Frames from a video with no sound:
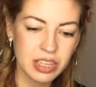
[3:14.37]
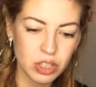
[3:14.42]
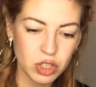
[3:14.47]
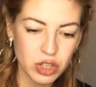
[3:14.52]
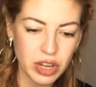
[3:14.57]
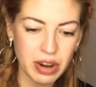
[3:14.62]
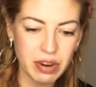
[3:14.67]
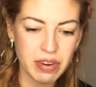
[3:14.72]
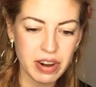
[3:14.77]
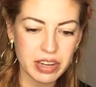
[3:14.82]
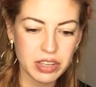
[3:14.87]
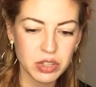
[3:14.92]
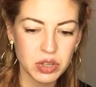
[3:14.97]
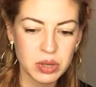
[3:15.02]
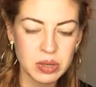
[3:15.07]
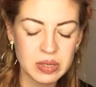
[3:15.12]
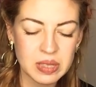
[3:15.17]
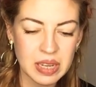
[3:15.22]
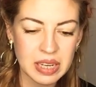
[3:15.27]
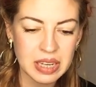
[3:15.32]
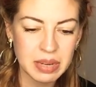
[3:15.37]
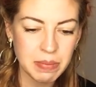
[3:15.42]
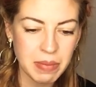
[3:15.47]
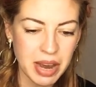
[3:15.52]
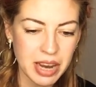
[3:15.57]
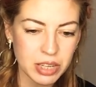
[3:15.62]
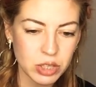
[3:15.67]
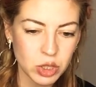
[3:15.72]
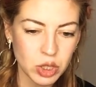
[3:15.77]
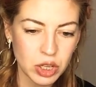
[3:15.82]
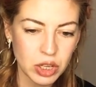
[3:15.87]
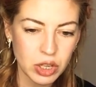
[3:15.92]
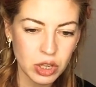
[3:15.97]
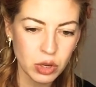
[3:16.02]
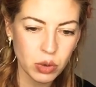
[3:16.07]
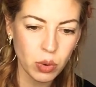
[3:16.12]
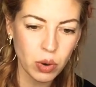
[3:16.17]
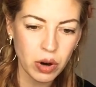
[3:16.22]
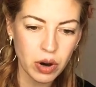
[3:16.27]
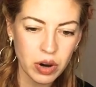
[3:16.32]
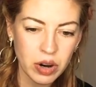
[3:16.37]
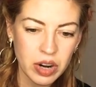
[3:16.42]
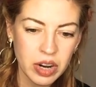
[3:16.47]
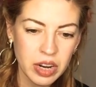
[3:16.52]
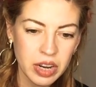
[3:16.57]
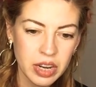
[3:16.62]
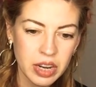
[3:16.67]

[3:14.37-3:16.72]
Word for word: each directions and imagine your